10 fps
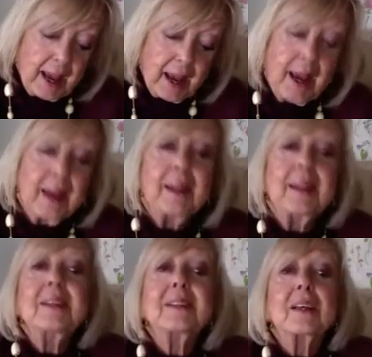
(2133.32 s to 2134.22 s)
And
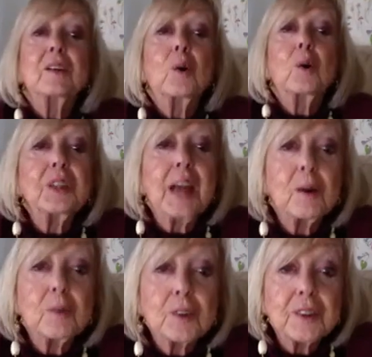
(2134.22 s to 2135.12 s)
he said, go
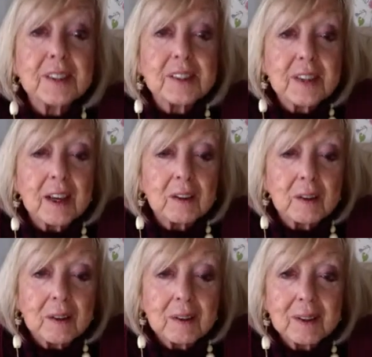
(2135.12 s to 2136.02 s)
down to the
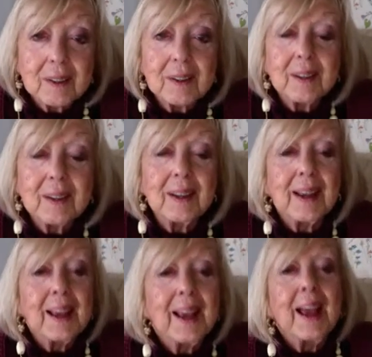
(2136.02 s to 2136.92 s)
cellar.
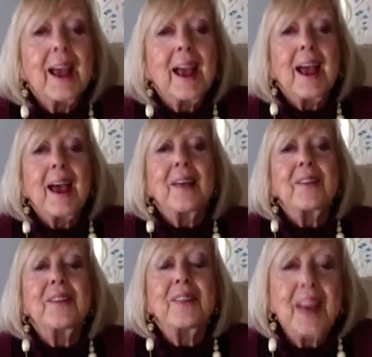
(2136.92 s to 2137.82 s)

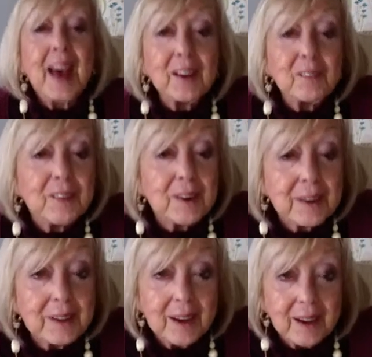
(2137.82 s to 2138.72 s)
And that
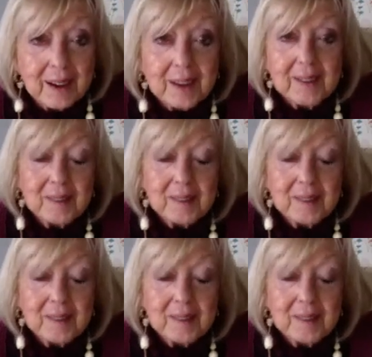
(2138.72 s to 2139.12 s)
very day,